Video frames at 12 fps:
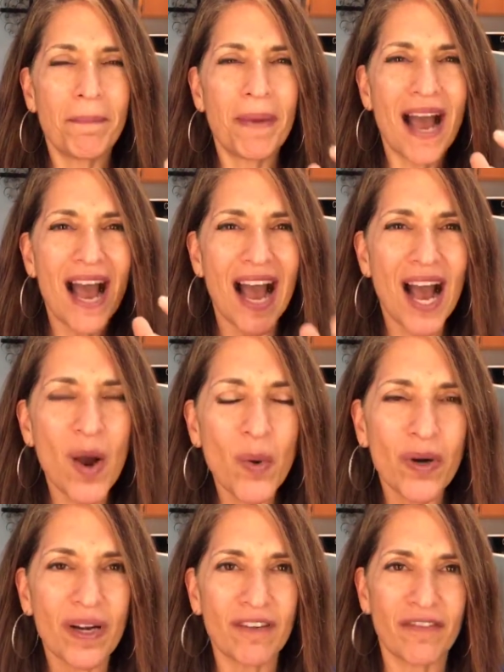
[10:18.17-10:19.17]

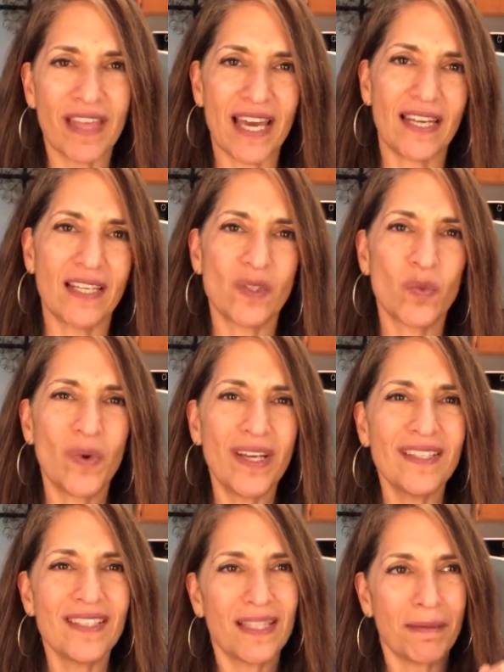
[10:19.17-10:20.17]
power of that is what
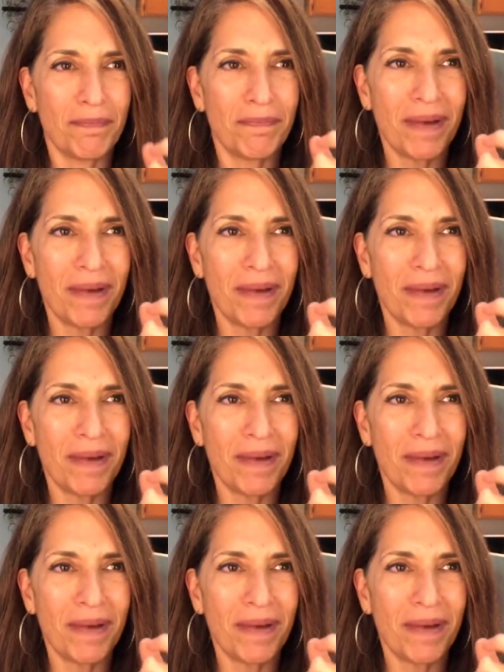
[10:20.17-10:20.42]
is the